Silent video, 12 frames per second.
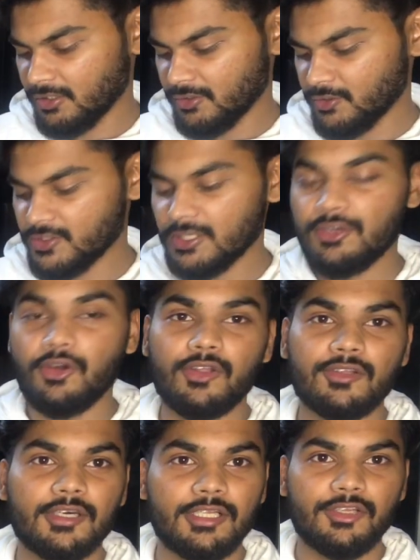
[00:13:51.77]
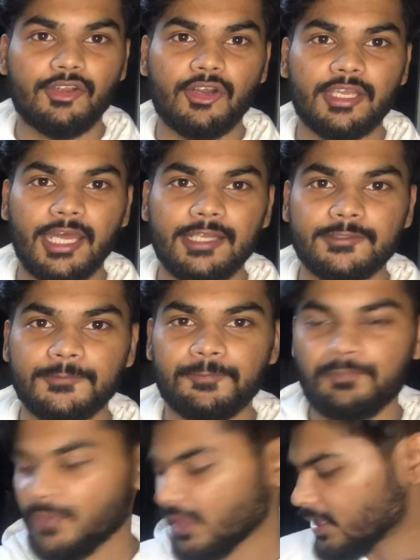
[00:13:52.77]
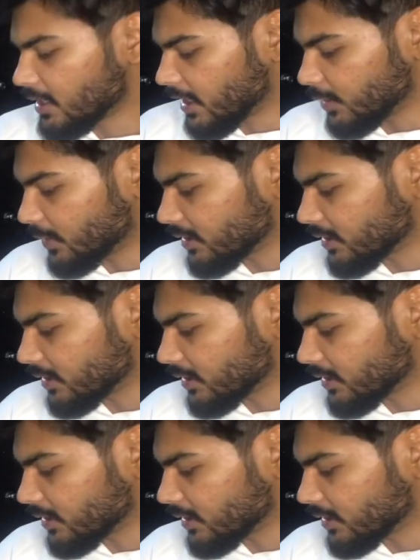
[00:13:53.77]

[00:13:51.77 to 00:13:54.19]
New Zealand author Eleanor Catton. Anyway,